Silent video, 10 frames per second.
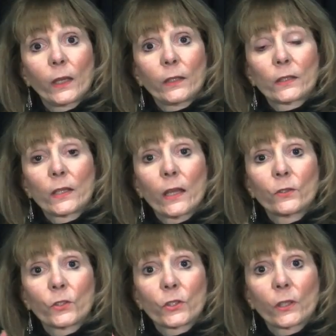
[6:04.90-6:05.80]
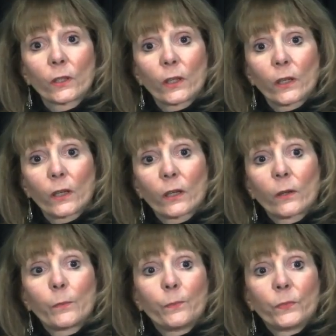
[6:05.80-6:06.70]
It sends
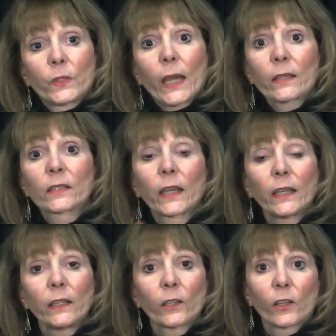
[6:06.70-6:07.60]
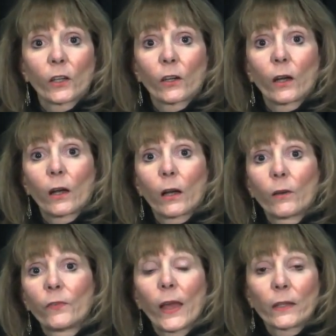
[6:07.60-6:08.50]
cascading
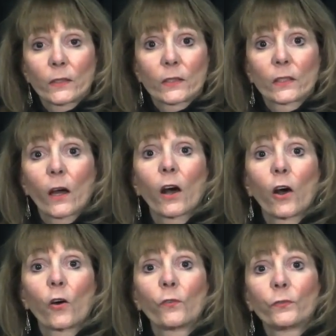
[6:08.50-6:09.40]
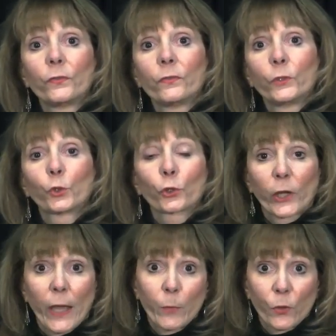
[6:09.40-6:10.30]
events of
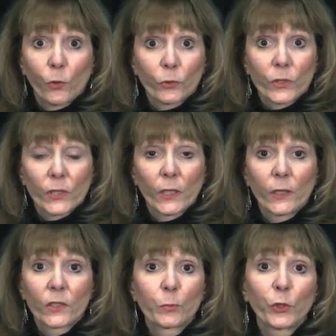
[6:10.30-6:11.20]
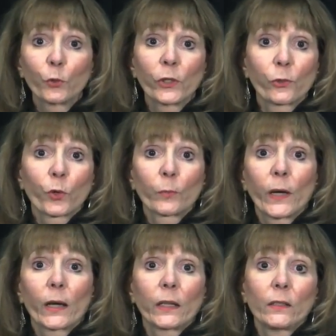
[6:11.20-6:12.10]
neurochemicals spewing through our
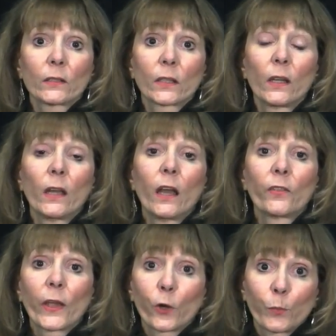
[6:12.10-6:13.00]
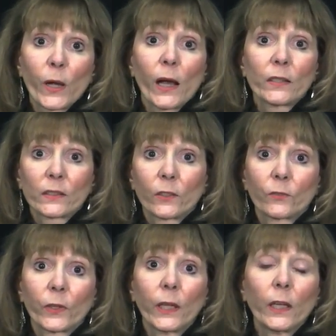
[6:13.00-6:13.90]
bodies that are
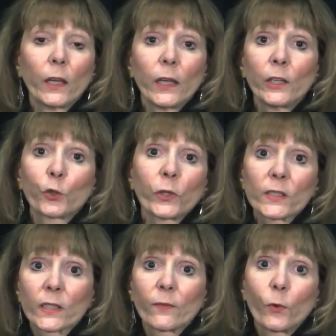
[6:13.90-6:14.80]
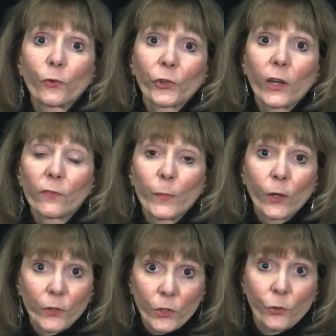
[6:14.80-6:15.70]
positive. Increased levels of
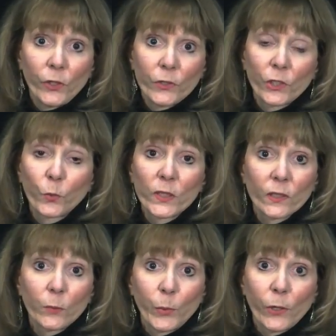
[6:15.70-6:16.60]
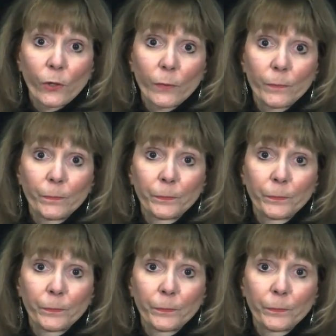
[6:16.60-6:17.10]
melatonin, so we sleep better.